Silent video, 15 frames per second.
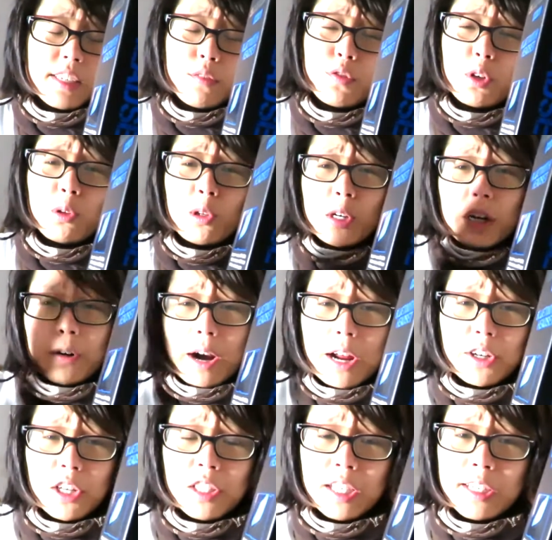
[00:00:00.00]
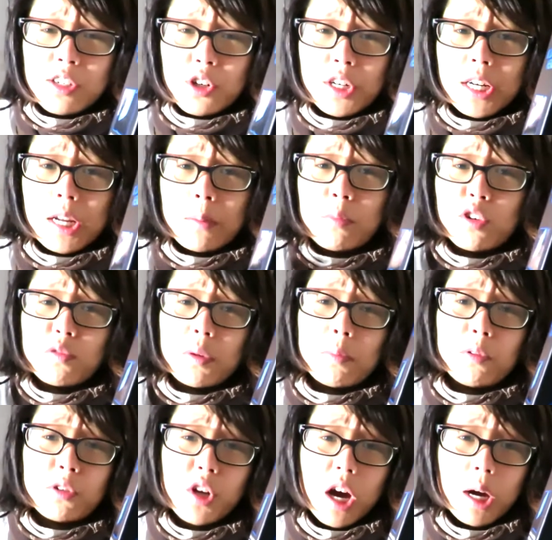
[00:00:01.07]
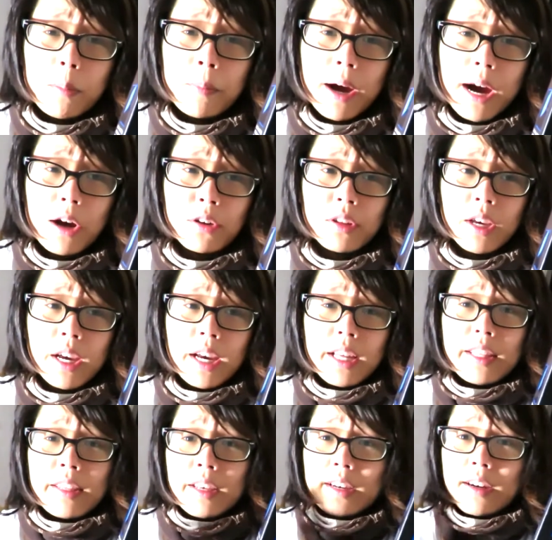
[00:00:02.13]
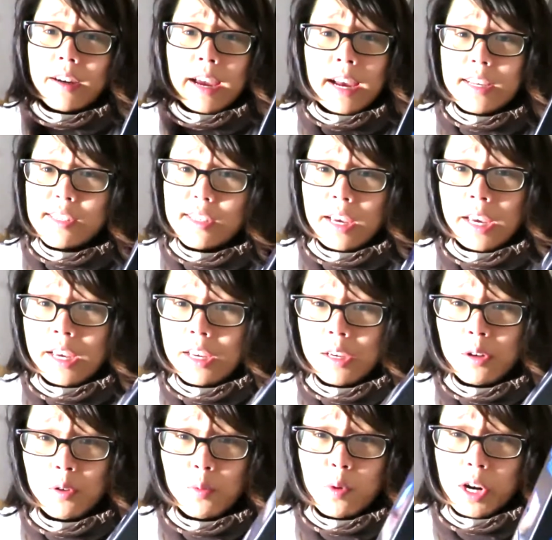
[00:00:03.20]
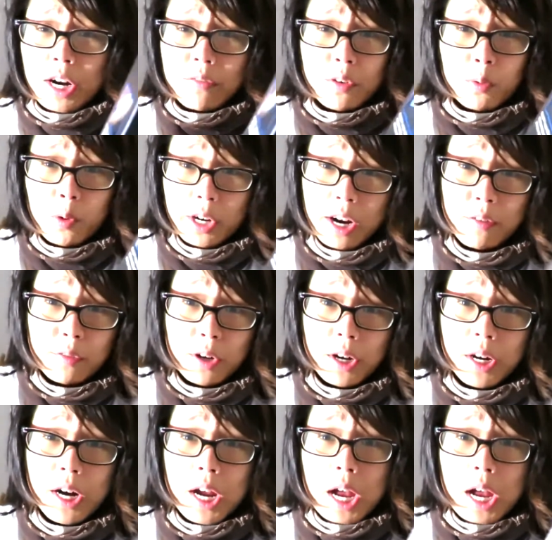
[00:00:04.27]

If you look around on the internet, most people talk about the SAU whatever,